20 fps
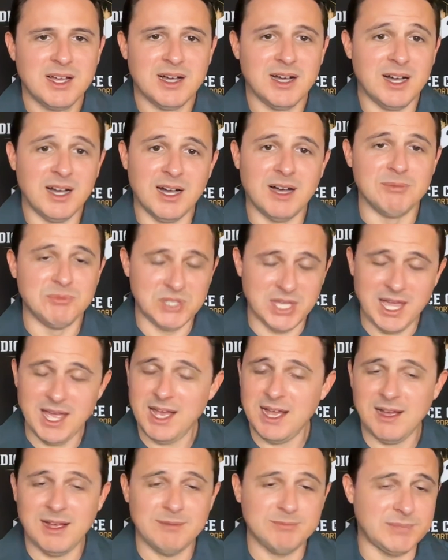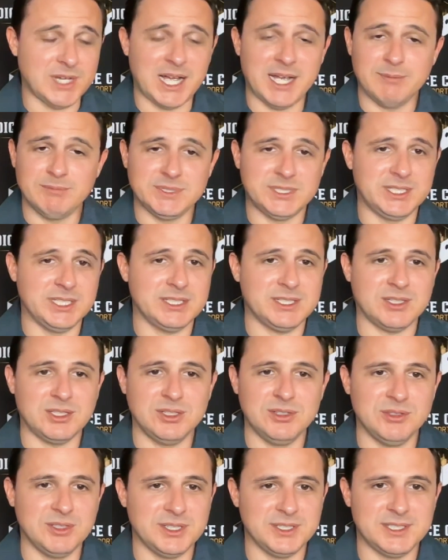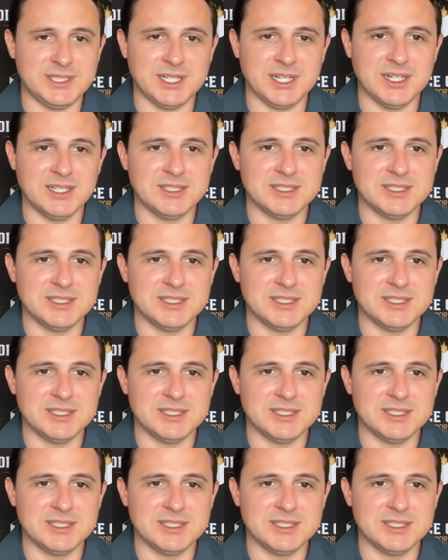I'm just clueless here.